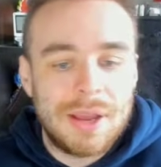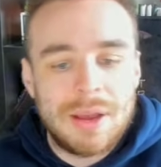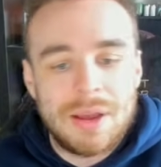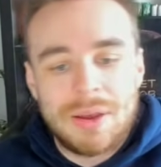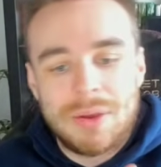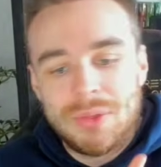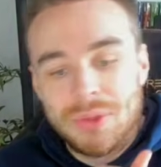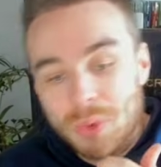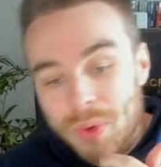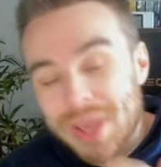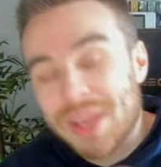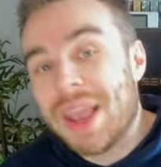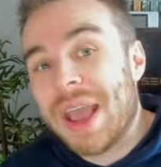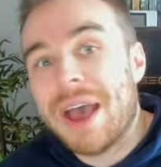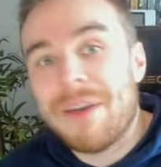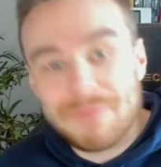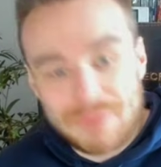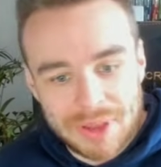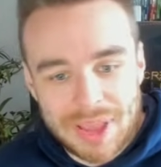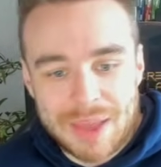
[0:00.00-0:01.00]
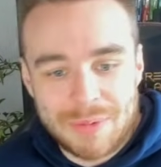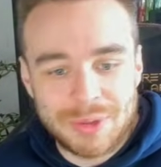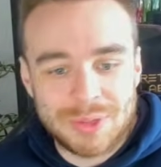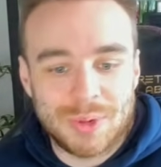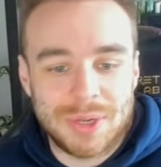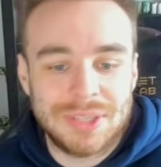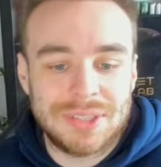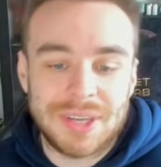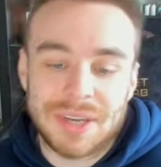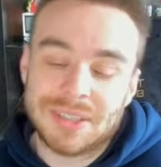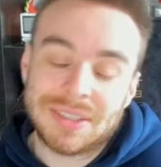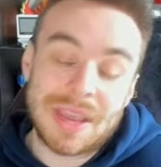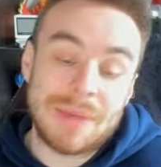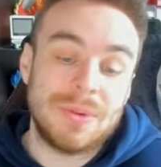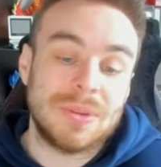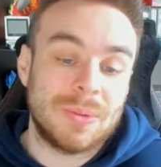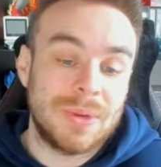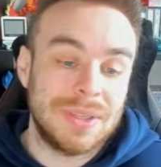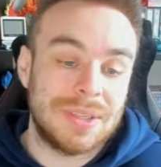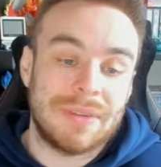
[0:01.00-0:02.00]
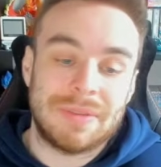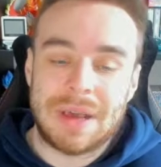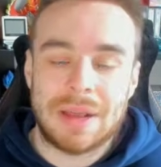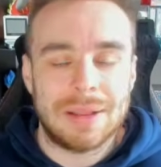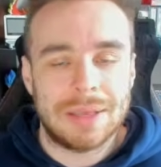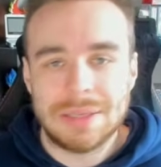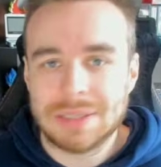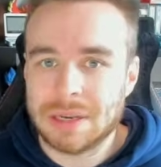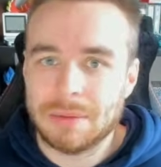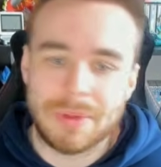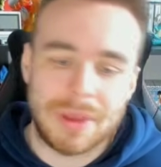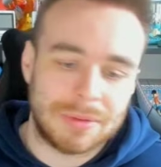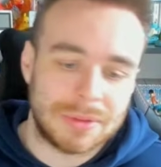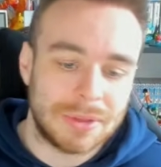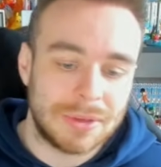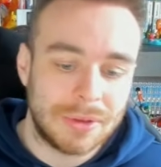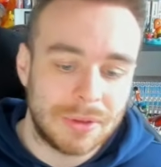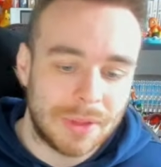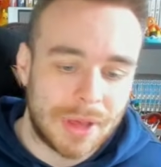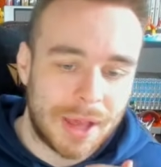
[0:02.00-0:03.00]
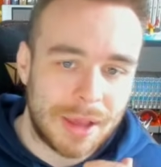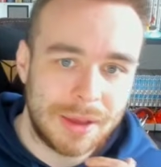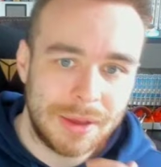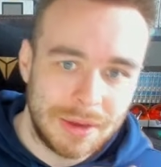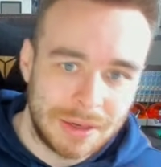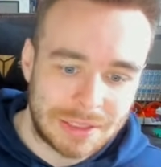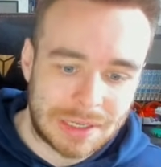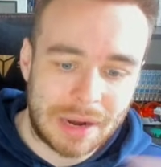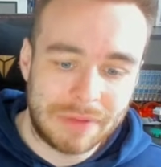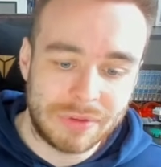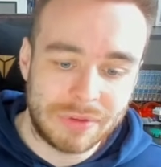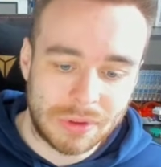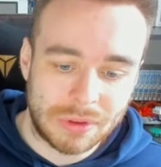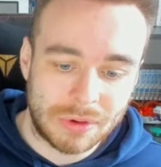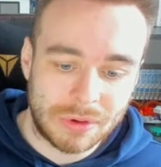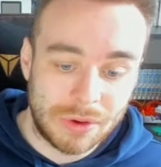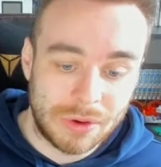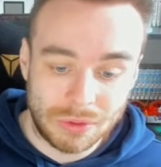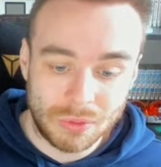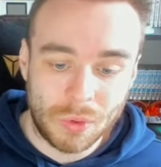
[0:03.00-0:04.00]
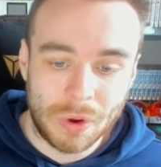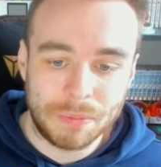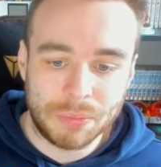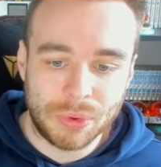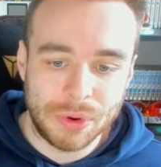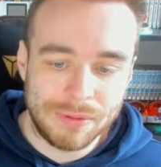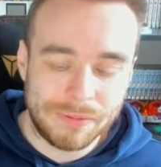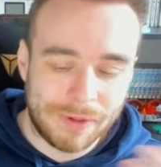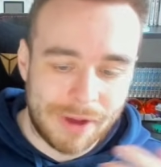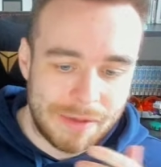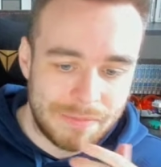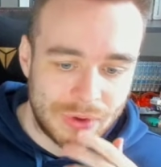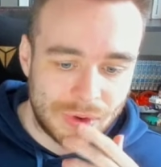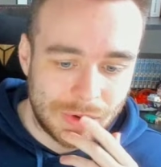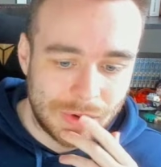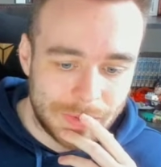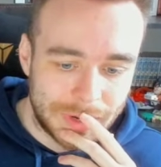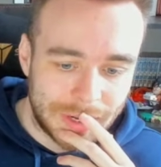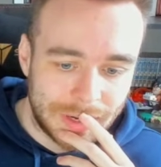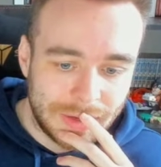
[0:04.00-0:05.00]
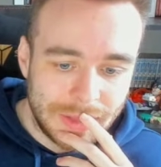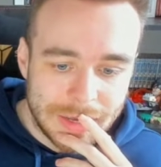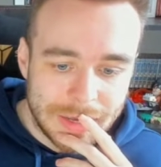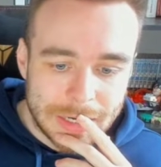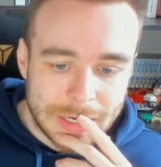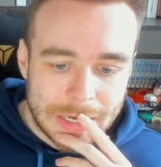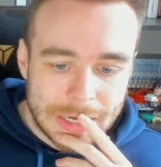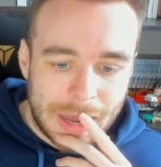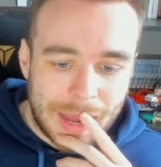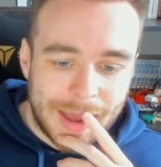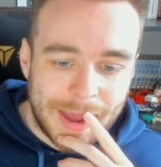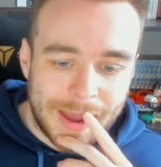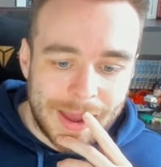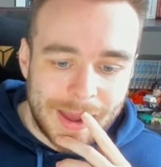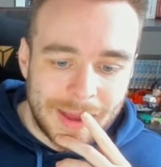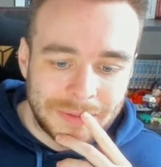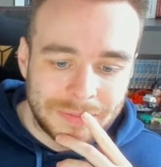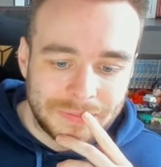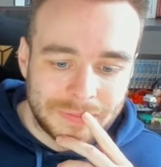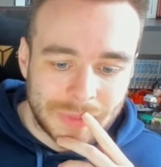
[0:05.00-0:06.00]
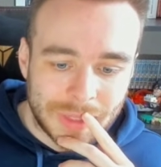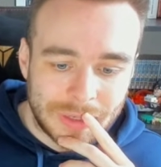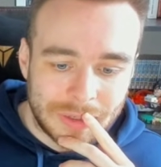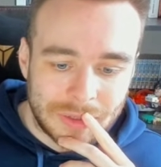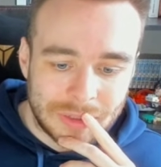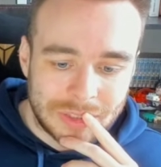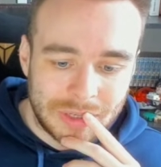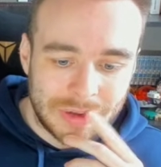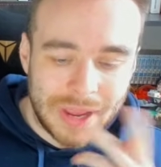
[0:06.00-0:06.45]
the week after game week 26, game week 27, I'll easily be able to do that because I'll have another 1.5 mil coming in. So yeah,